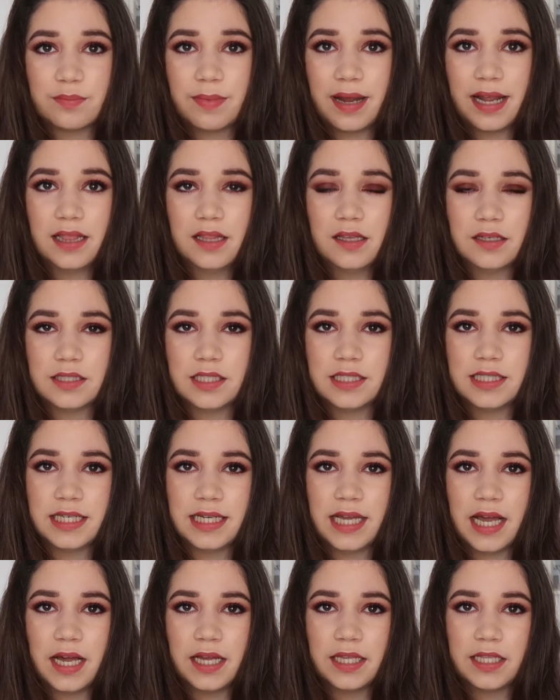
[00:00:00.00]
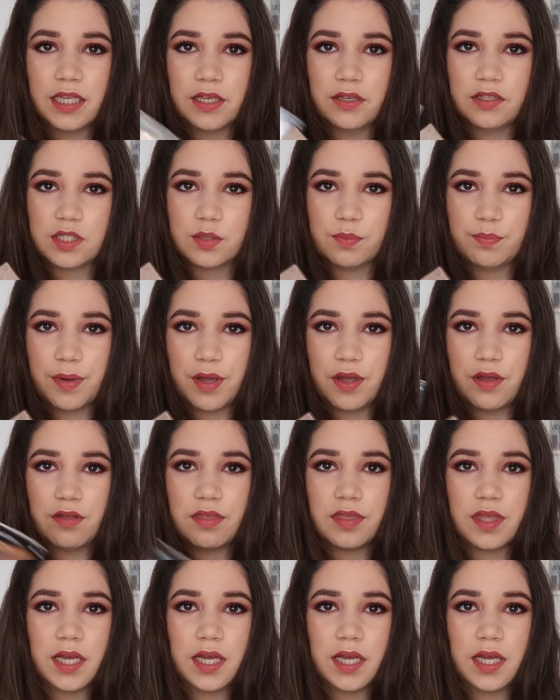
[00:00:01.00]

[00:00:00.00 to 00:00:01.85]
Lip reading: my look today, I used both.